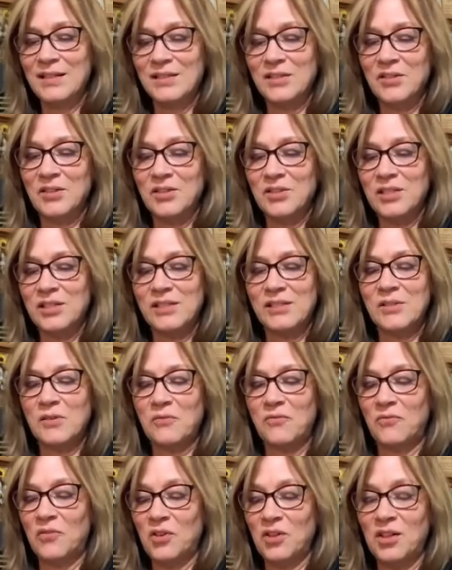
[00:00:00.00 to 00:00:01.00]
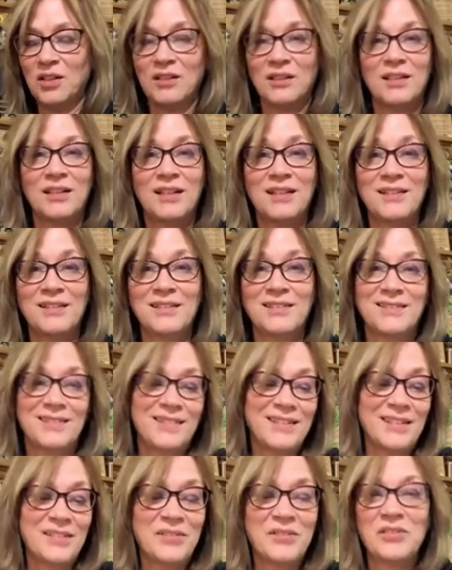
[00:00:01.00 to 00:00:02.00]
till they're just so full. And
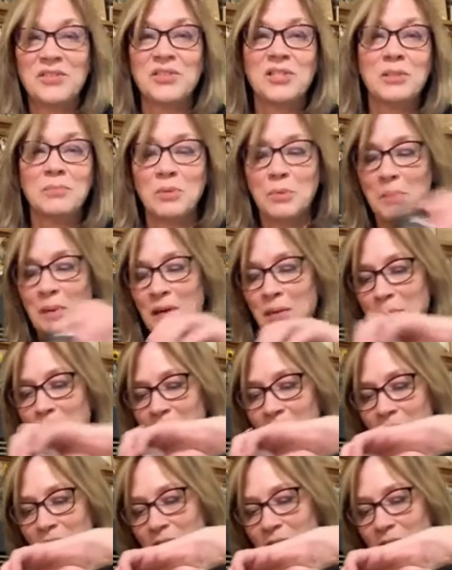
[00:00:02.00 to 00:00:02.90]
you know, they're cheap. You buy them on